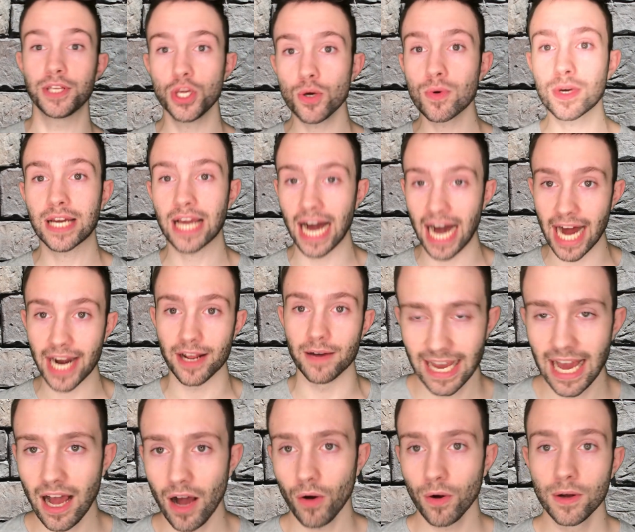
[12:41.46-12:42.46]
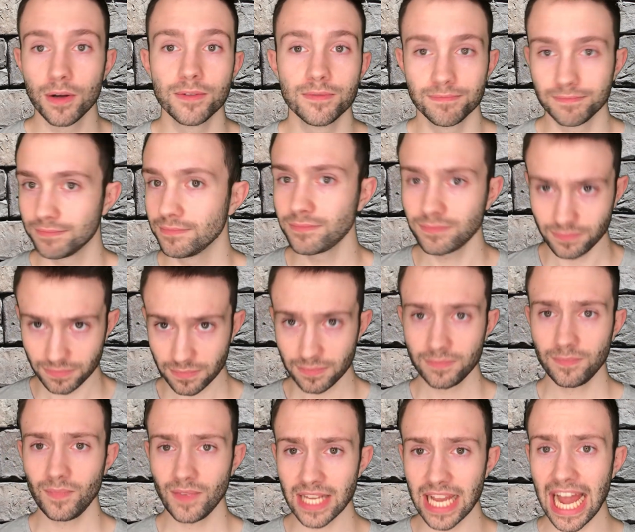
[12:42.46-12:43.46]
You got it. Now,
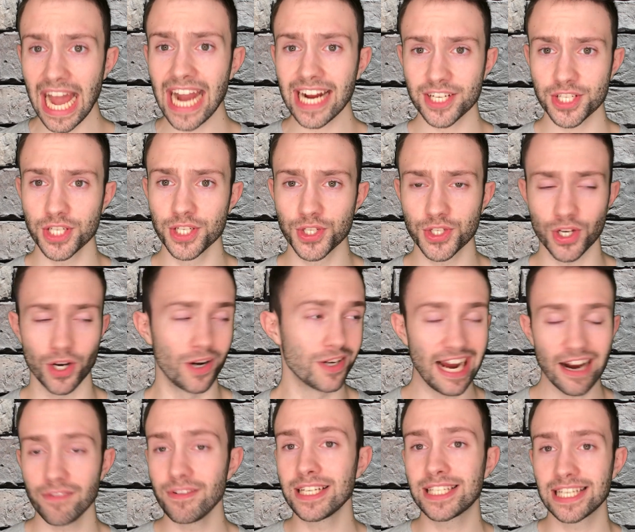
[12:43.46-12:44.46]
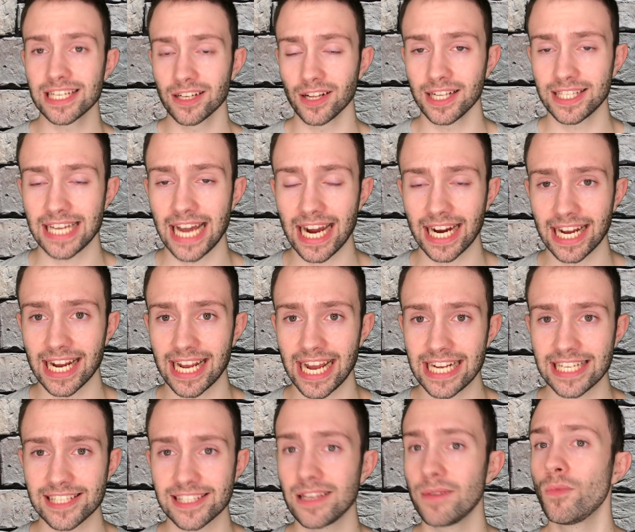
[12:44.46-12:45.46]
action surge. Every single attack
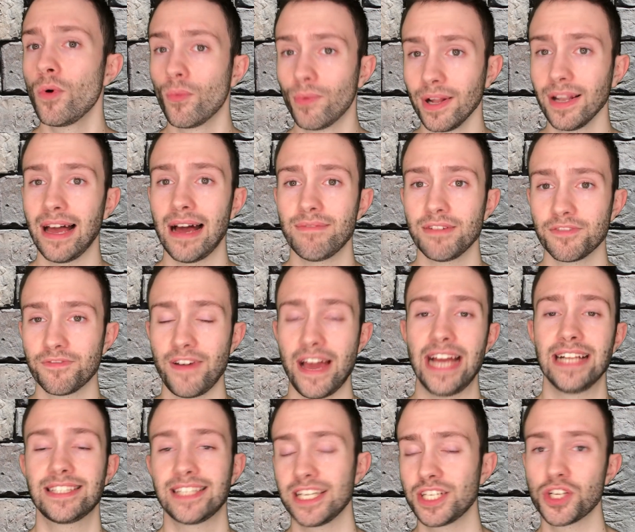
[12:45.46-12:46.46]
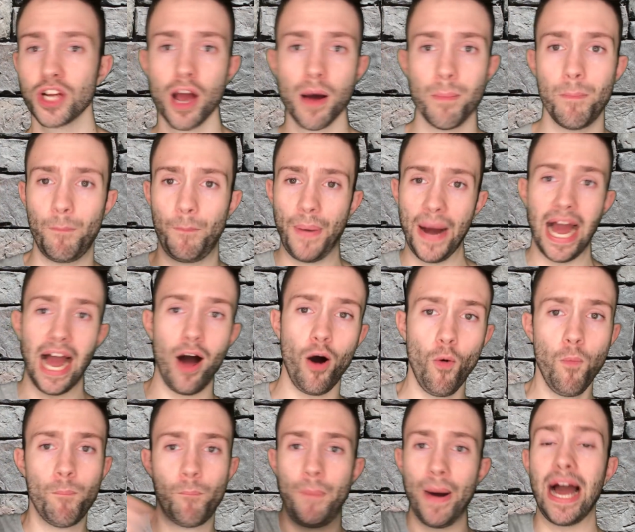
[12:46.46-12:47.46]
against them will have advantage.
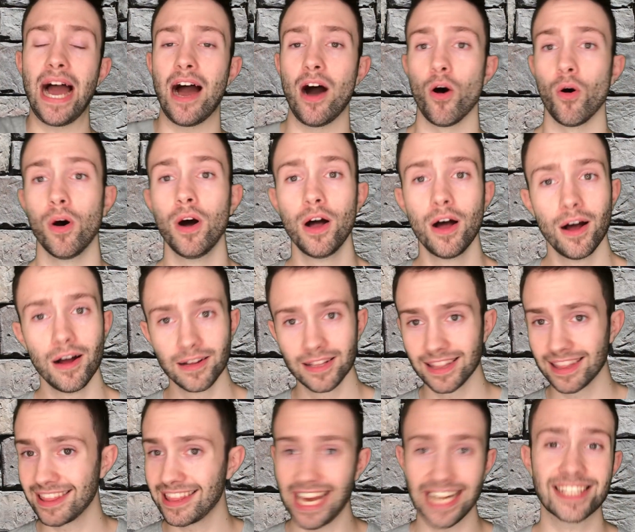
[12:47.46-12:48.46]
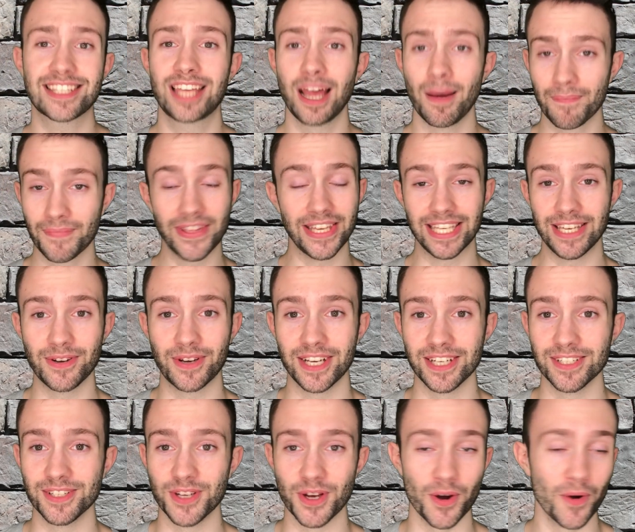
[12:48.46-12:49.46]
Bow, bow. That's something you can
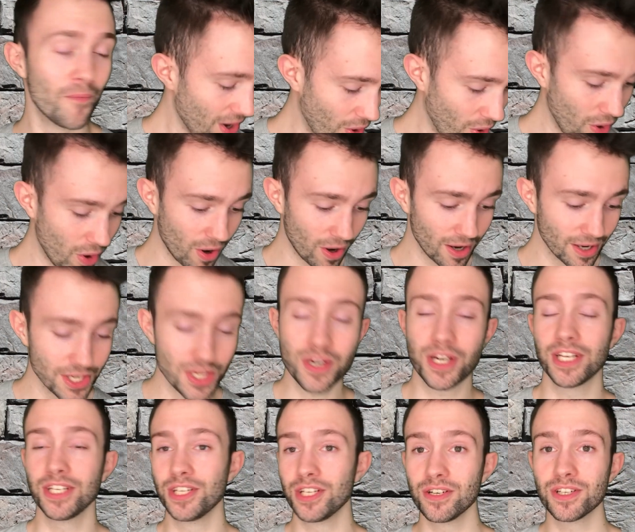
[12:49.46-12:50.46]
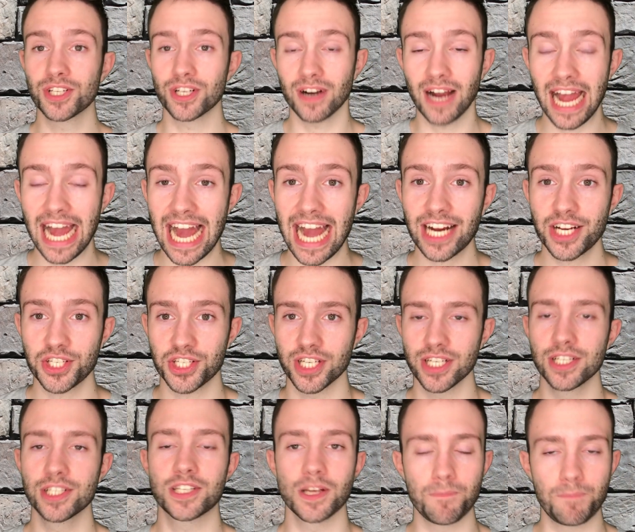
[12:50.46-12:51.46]
do. Or you can use your
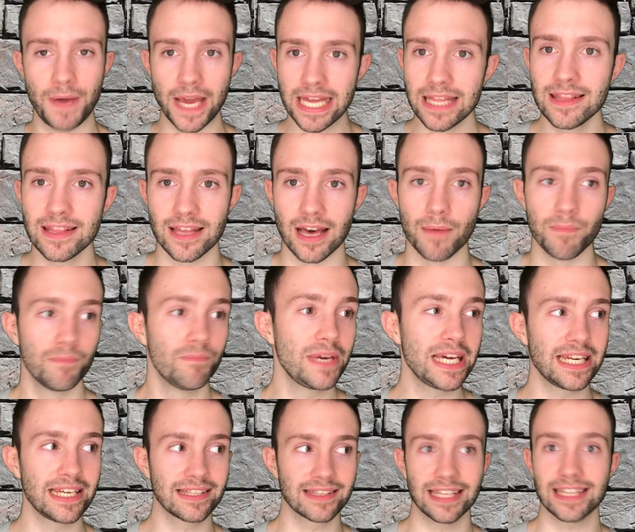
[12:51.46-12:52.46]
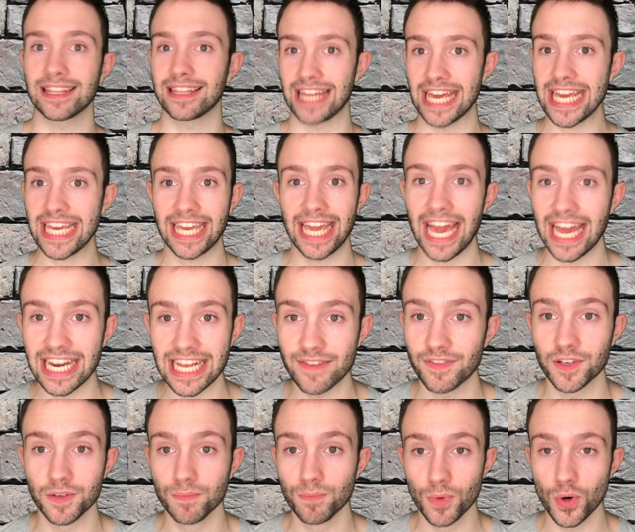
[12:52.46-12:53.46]
action to pin them, meaning that they can't
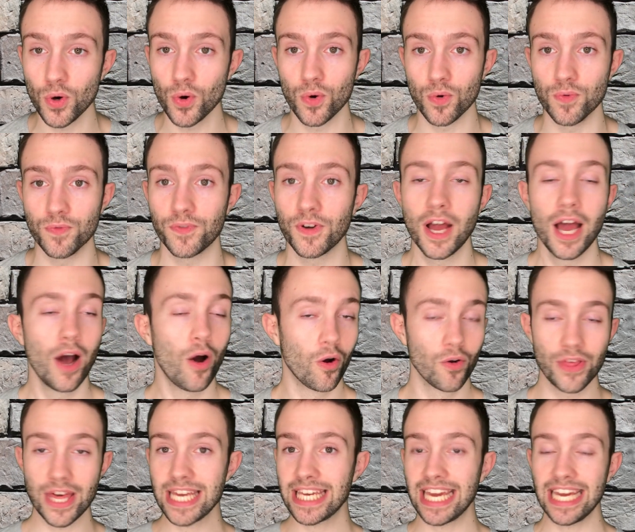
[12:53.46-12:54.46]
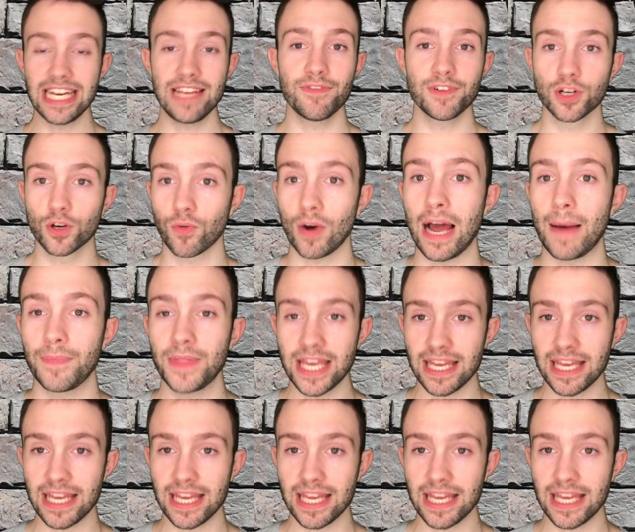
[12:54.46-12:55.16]
even move. Or they can't even grab,